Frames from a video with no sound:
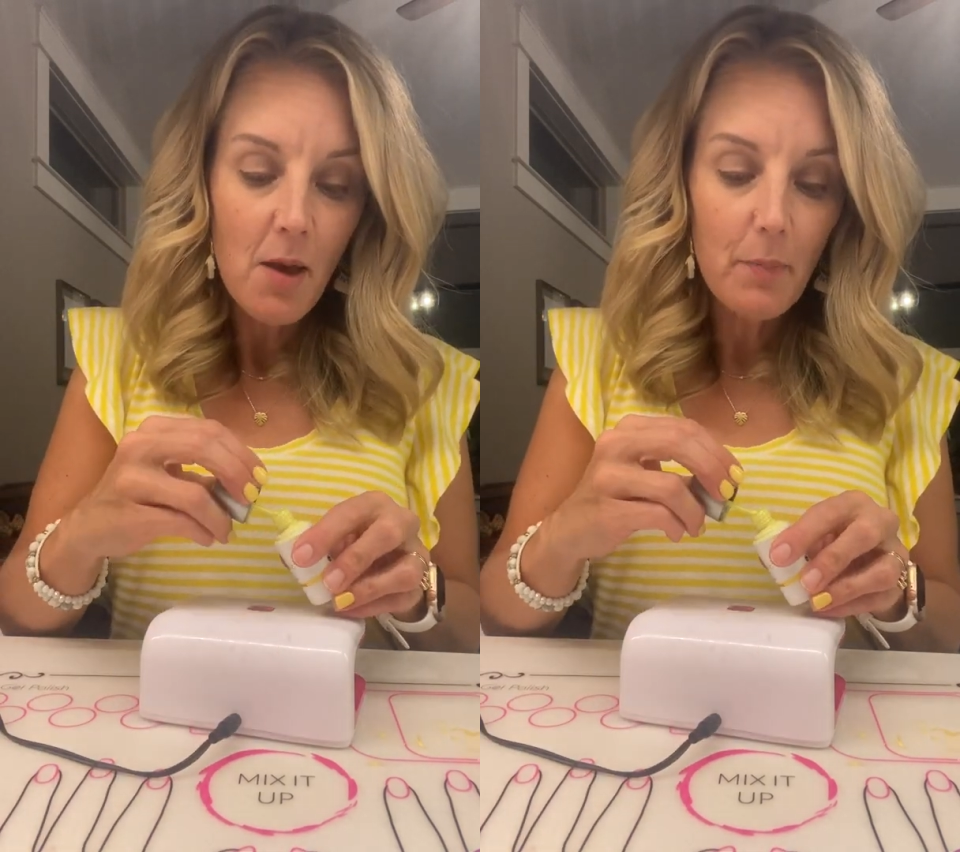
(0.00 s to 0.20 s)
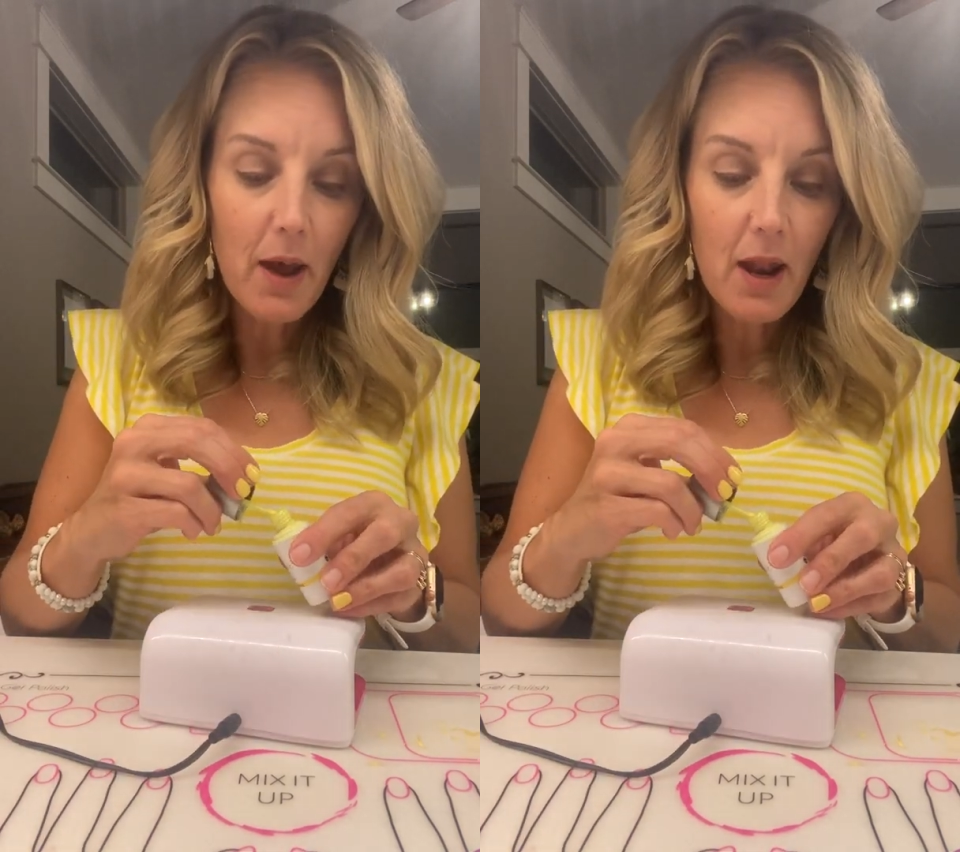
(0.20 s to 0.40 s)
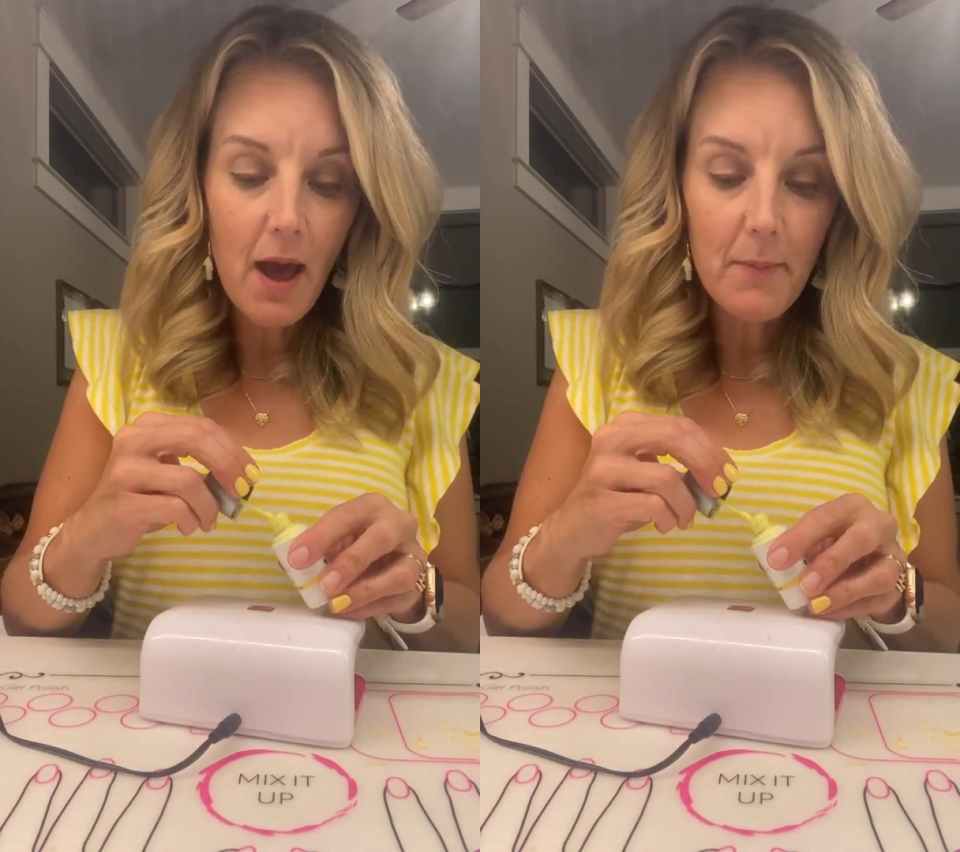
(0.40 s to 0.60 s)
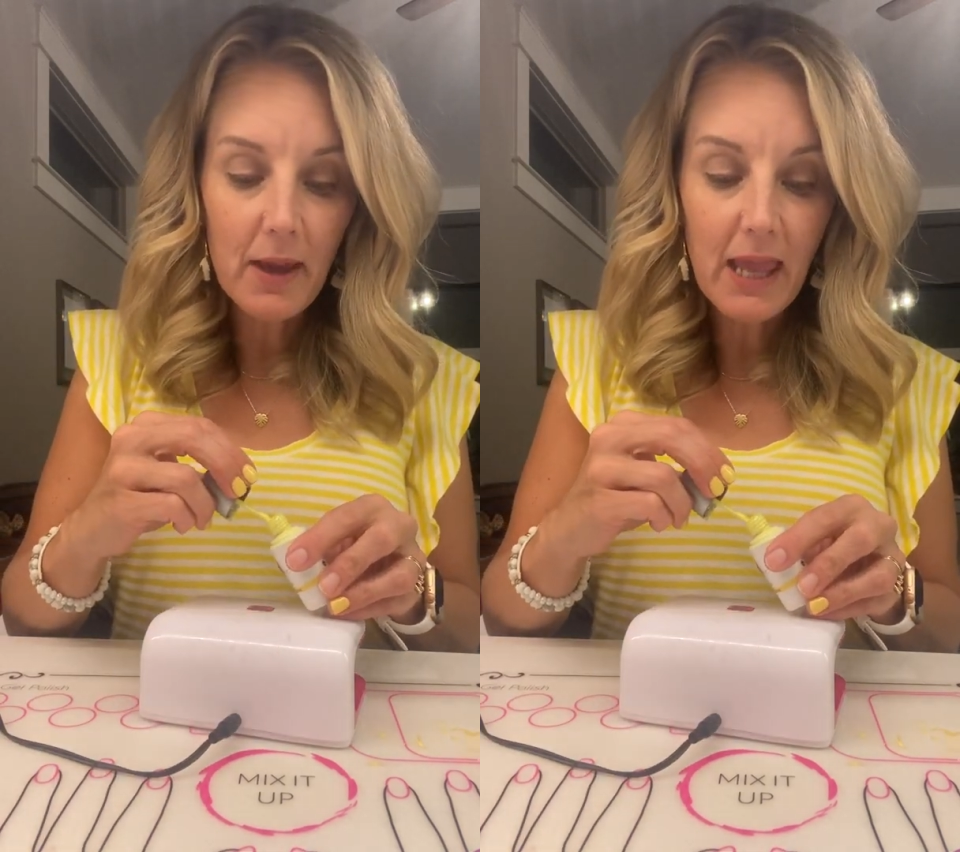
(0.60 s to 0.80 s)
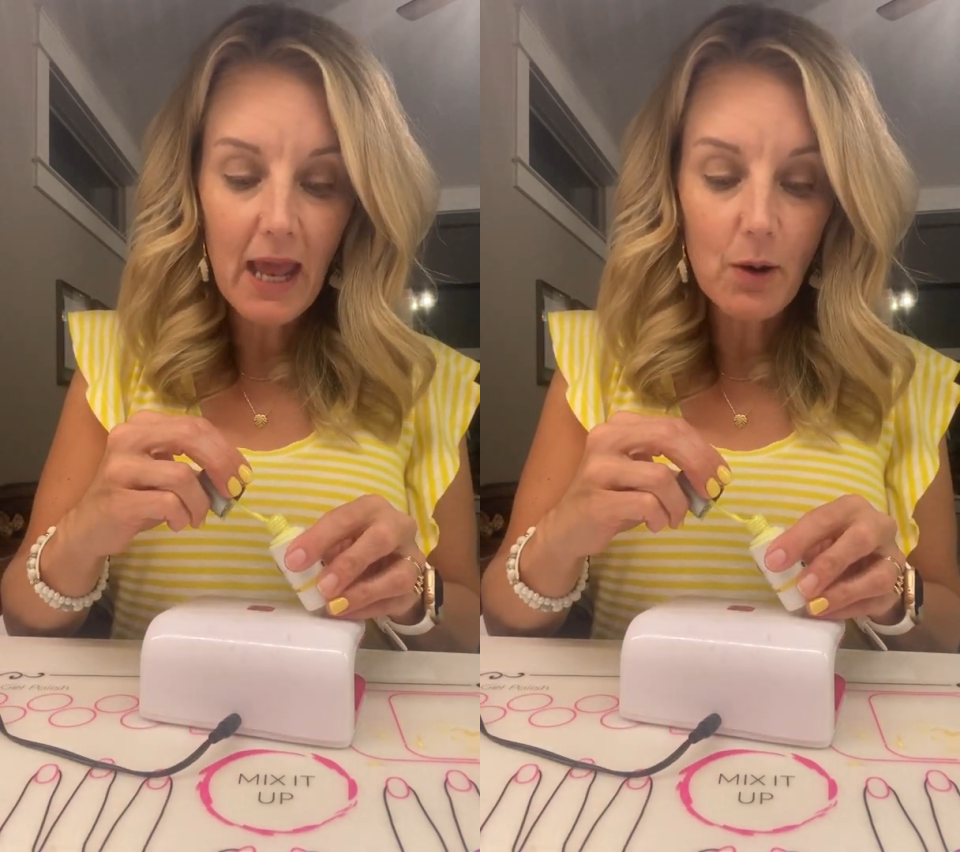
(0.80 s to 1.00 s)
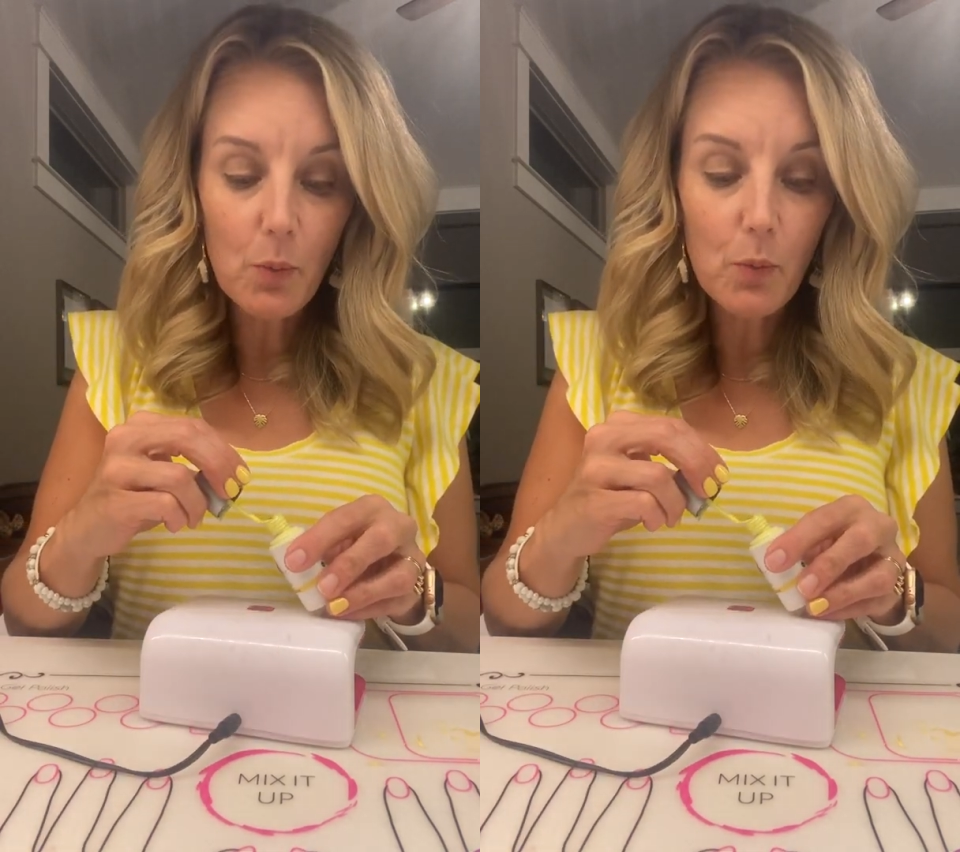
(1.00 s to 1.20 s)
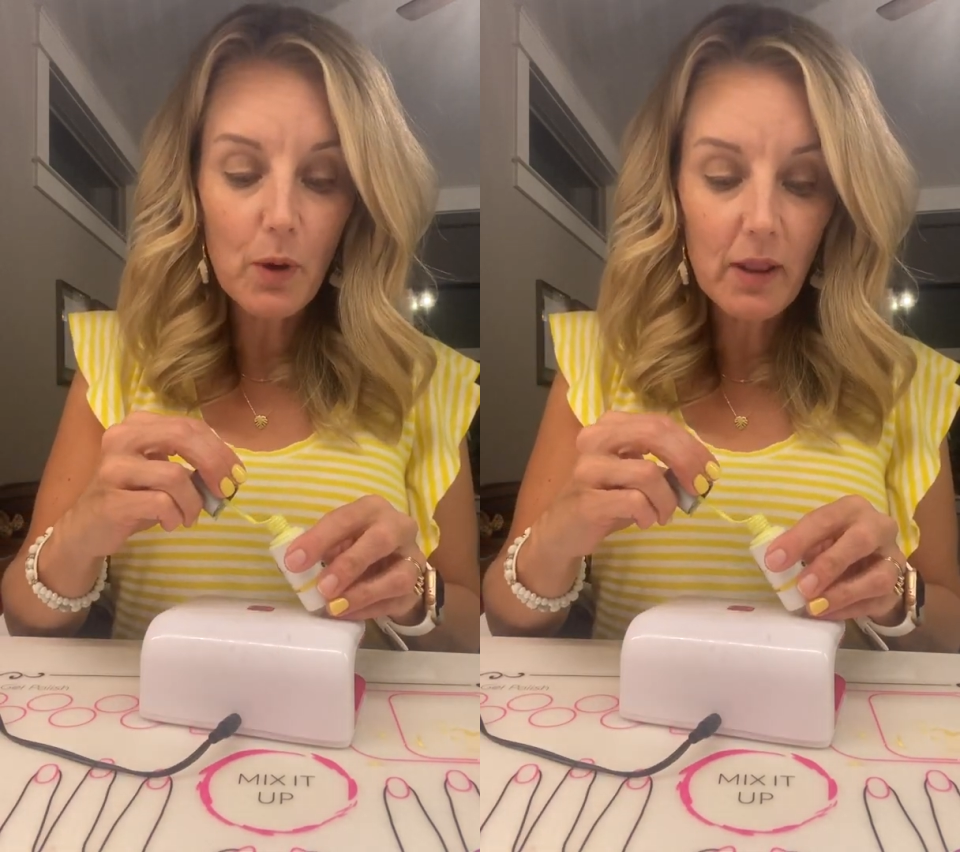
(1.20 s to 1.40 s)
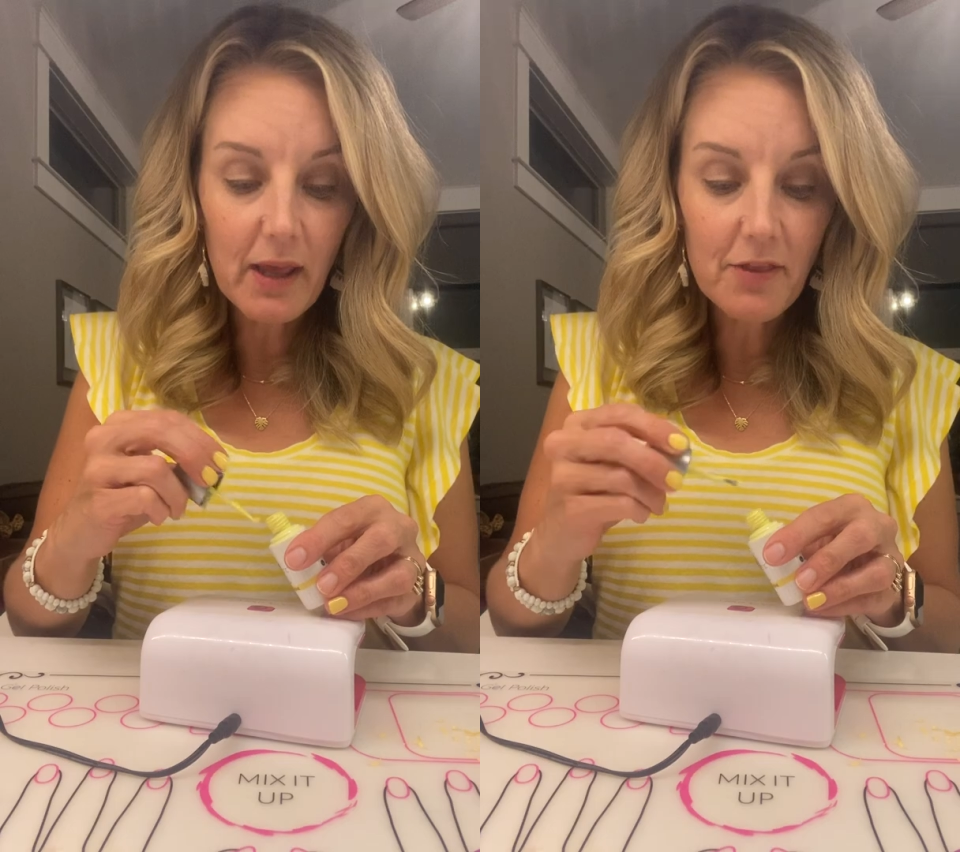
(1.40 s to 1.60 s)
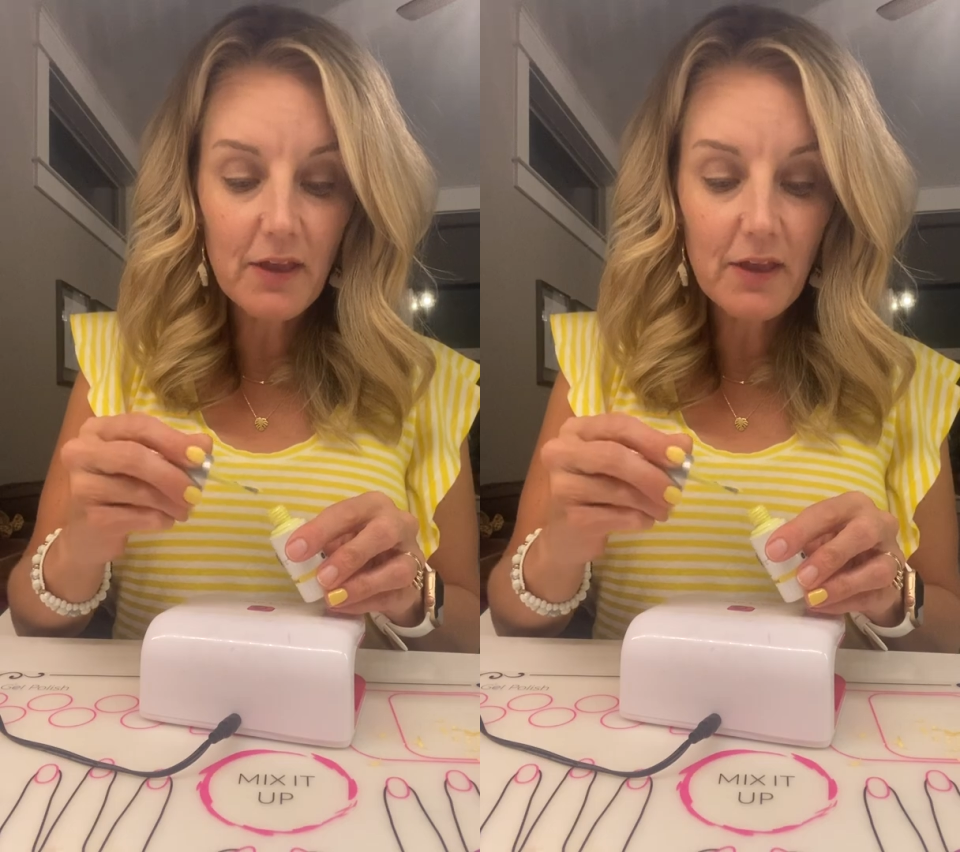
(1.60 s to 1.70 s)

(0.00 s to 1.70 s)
But again, really